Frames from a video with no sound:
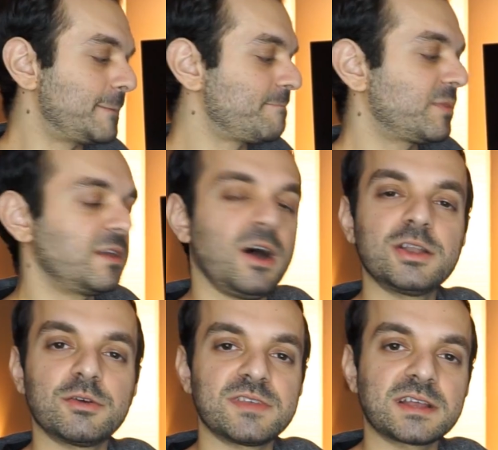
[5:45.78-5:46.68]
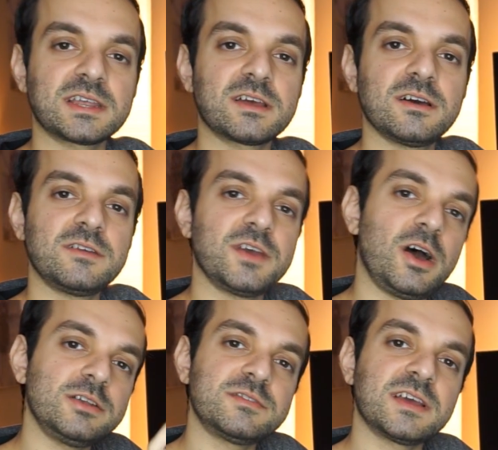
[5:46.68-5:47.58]
the Audio
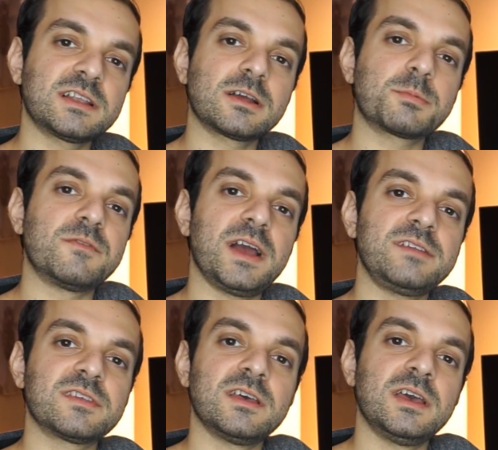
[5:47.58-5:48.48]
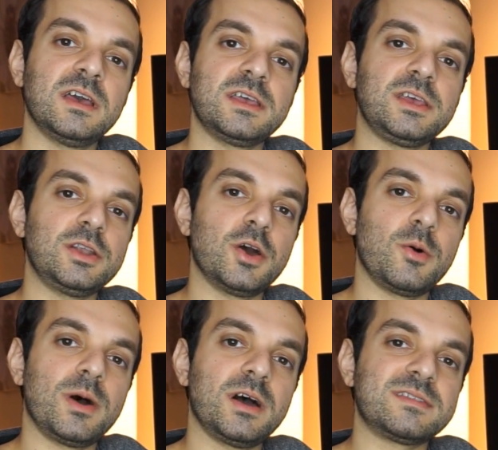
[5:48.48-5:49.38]
Technica provides, you
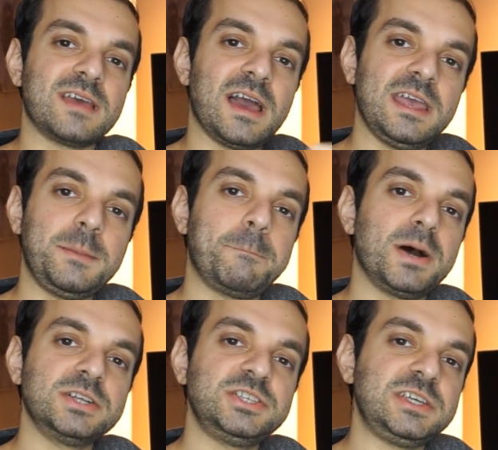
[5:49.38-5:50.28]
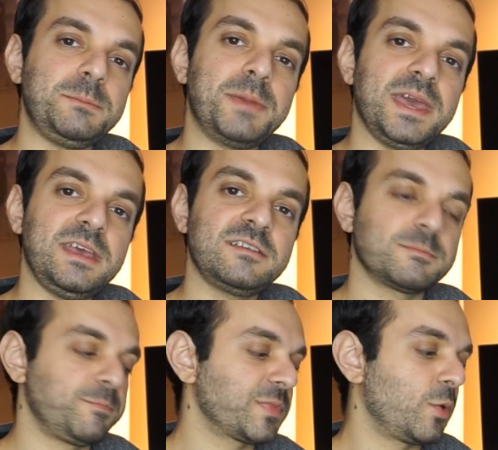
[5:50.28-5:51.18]
know, a tight, punchy
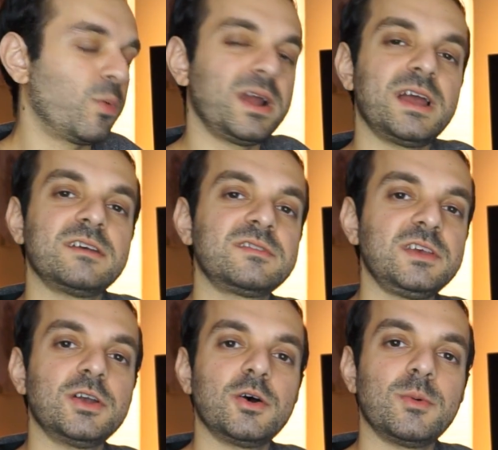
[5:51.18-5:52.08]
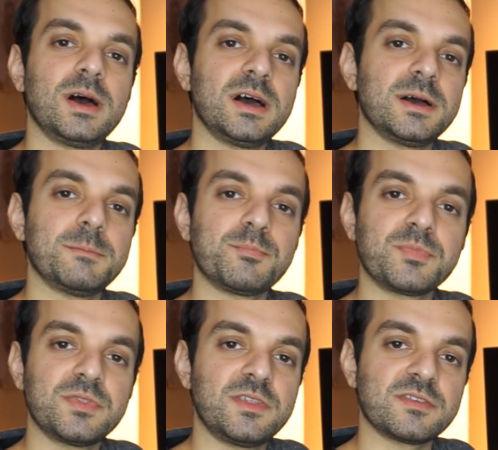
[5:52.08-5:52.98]
bass, whereas, you know,
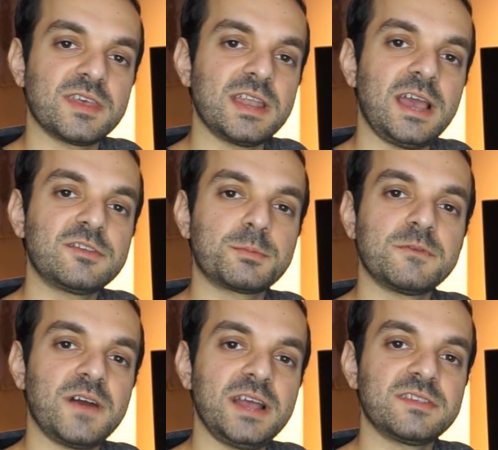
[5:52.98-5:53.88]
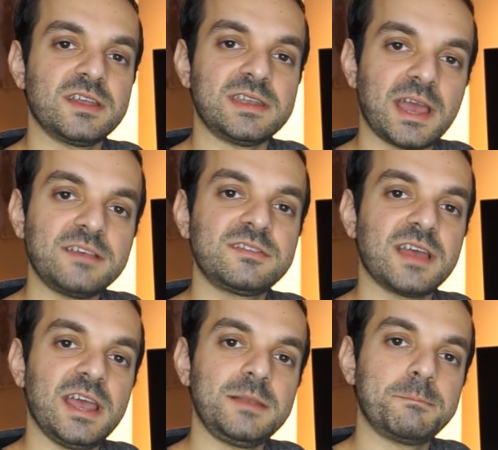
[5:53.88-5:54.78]
the Sennheiser provides a nice,
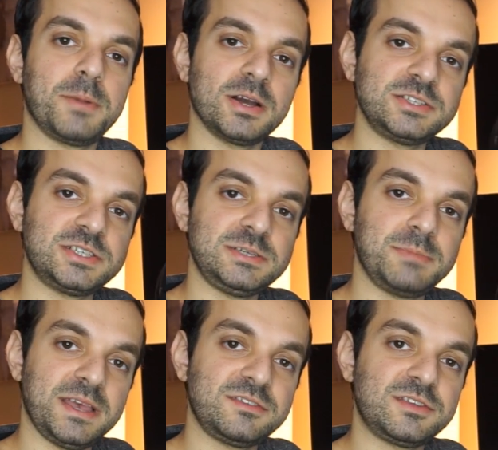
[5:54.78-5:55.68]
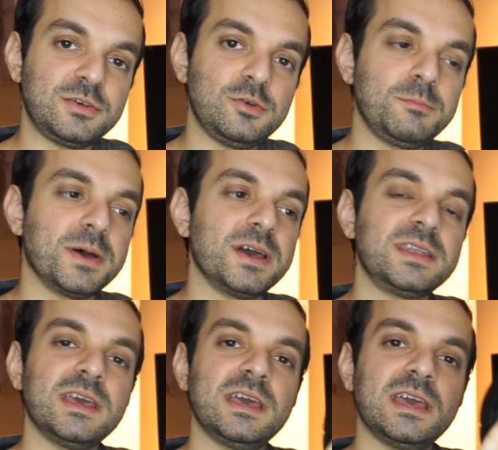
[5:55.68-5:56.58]
tight, punchy bass too,
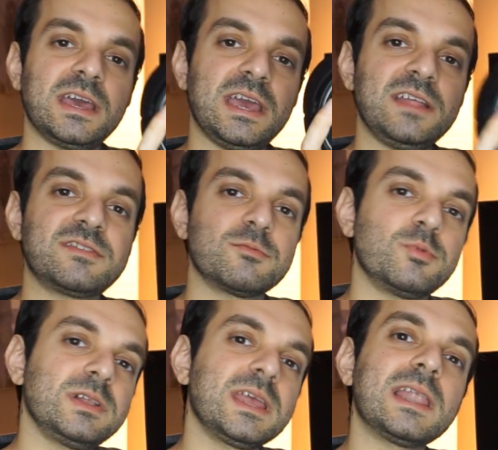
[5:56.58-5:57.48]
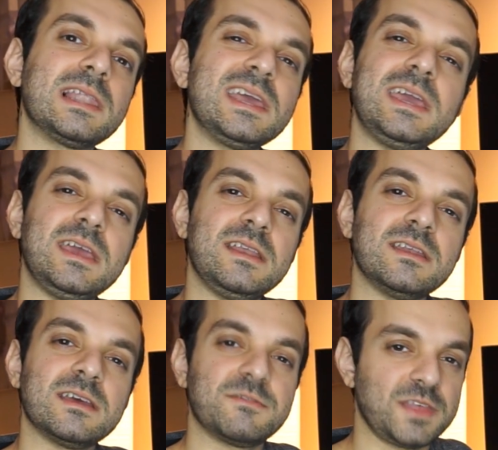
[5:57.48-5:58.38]
but it's really
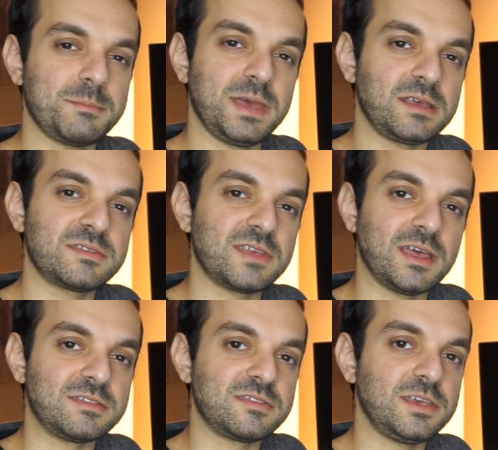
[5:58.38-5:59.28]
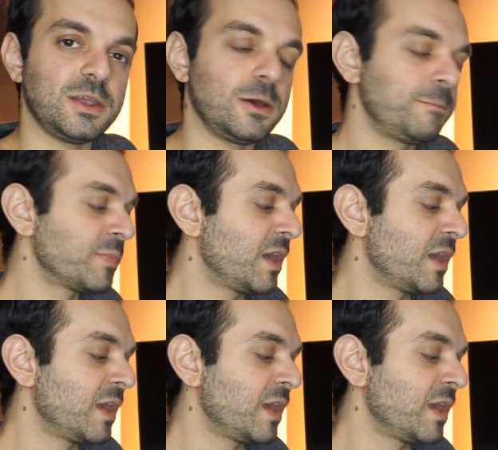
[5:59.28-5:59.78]
lean, if that makes sense, you know?